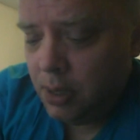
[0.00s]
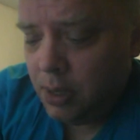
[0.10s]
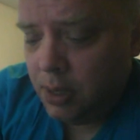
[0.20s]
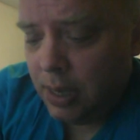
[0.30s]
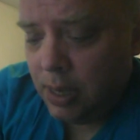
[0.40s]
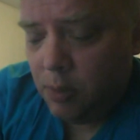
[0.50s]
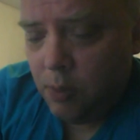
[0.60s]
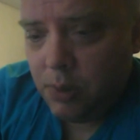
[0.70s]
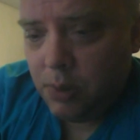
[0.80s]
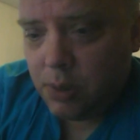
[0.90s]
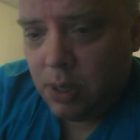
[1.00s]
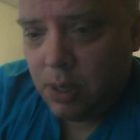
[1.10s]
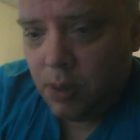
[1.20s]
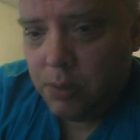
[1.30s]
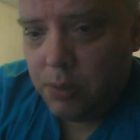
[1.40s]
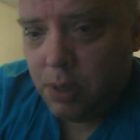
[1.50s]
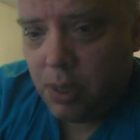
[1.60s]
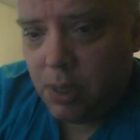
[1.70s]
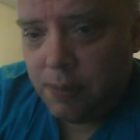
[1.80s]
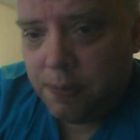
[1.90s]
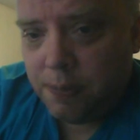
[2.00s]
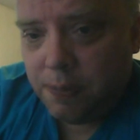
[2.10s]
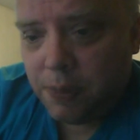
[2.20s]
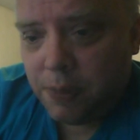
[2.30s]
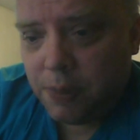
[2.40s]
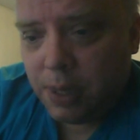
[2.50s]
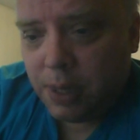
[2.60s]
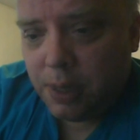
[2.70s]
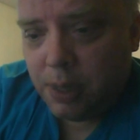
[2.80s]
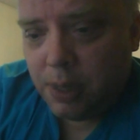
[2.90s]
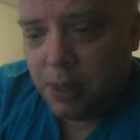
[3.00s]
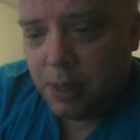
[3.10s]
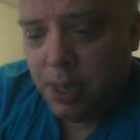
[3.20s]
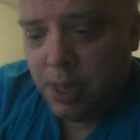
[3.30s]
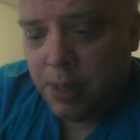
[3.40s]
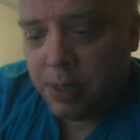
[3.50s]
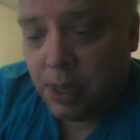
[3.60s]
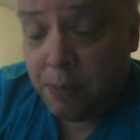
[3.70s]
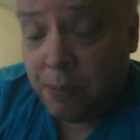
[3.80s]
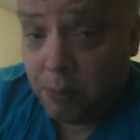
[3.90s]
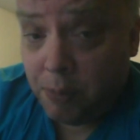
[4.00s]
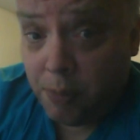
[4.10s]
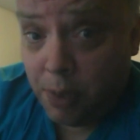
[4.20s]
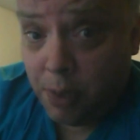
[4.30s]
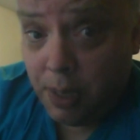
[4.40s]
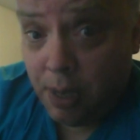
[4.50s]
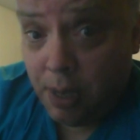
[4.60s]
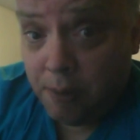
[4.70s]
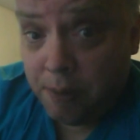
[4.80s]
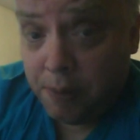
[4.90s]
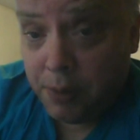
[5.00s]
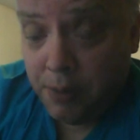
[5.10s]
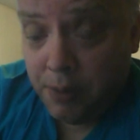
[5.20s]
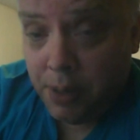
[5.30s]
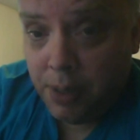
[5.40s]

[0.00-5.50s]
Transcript: The town was closed off for like a couple of days. I'm running out of food.